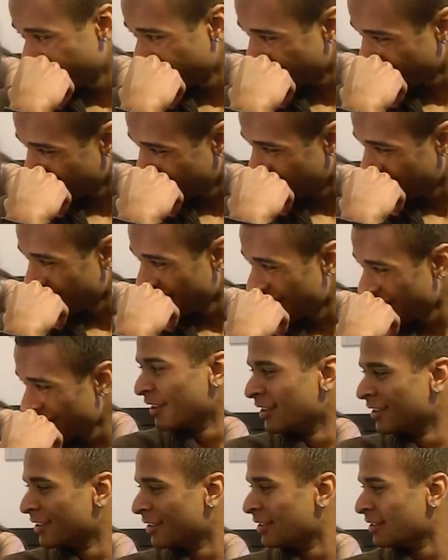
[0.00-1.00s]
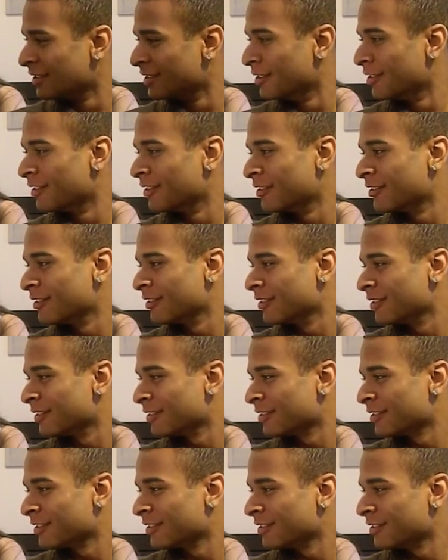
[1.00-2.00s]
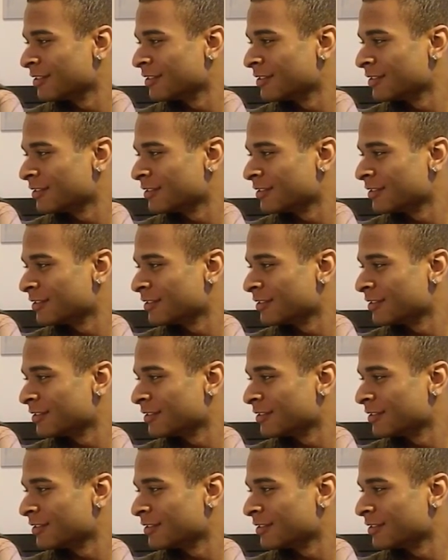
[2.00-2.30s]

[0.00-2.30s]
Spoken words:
The person shown says nothing.